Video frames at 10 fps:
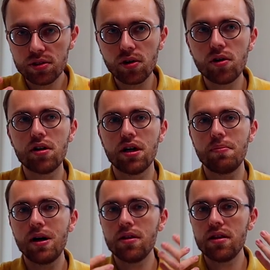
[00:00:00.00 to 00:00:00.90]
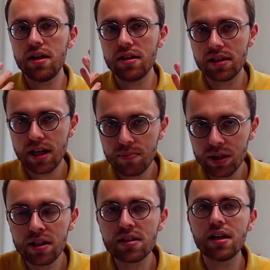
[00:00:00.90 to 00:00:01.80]
talk about the things that happen
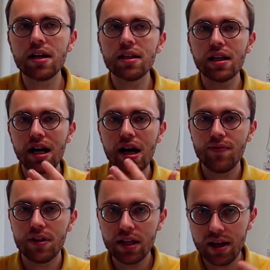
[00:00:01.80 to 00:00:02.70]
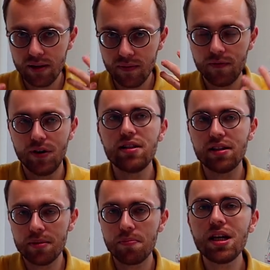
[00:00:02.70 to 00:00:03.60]
in their life, and like friends
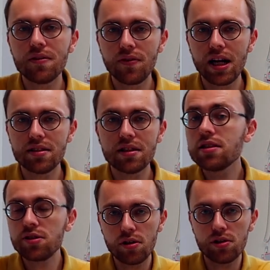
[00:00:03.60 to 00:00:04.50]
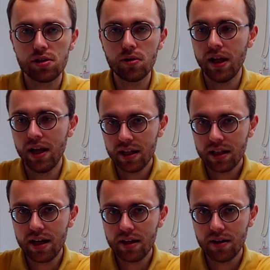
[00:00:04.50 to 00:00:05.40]
like being friends, and this also
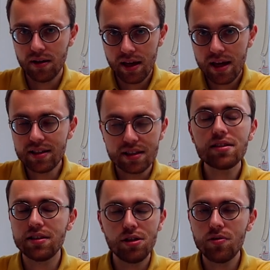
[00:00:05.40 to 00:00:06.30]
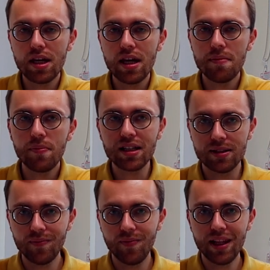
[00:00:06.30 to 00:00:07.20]
like exists in UK. But
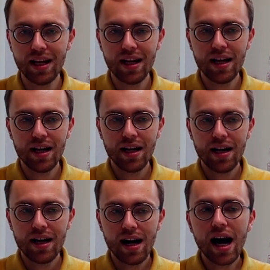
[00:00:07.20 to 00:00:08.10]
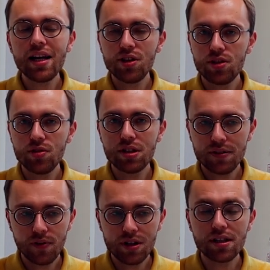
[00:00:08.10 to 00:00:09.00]
I understood that,
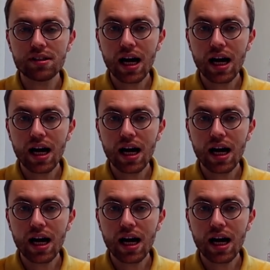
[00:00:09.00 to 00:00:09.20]
for instance,